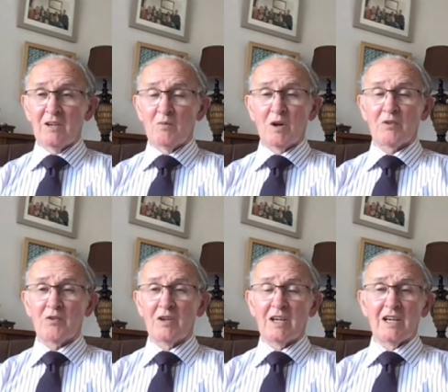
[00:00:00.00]
work
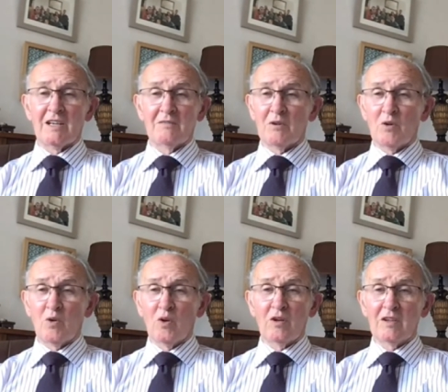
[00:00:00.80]
through a,
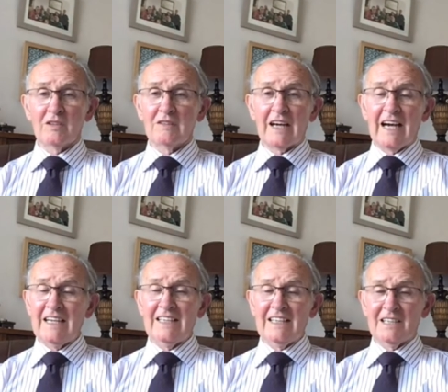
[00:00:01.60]
whole
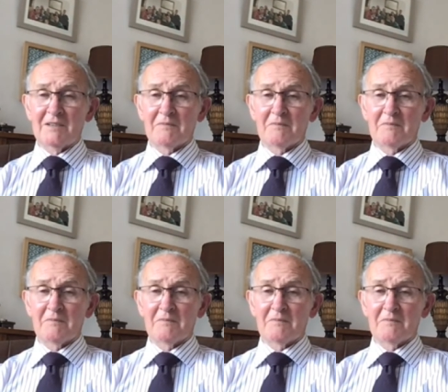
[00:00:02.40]
idea.